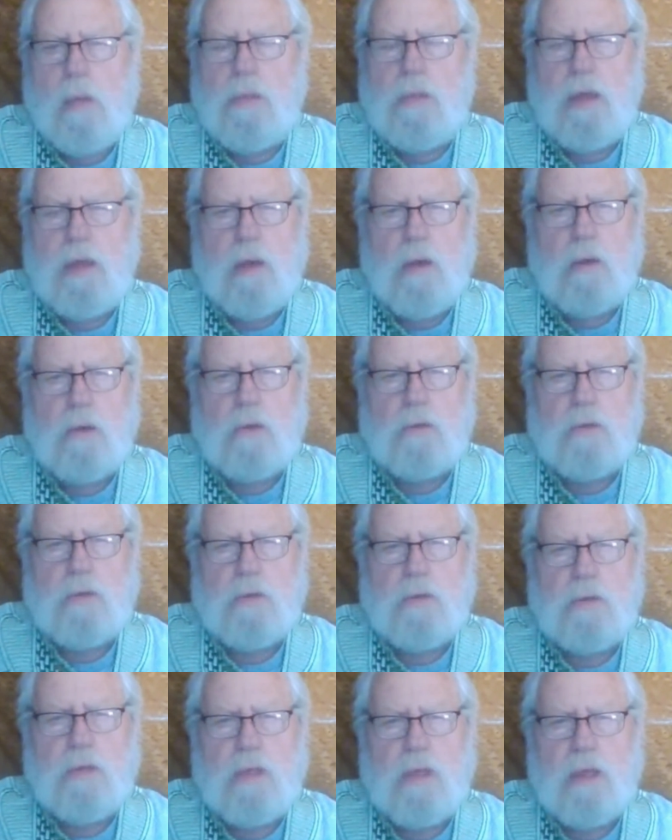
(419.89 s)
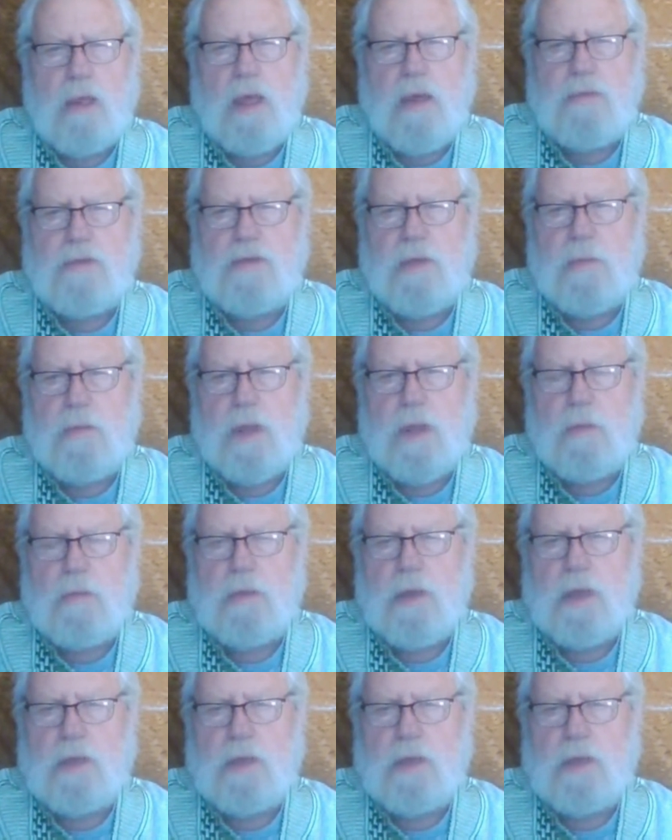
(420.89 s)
the Odu to the left. Sometimes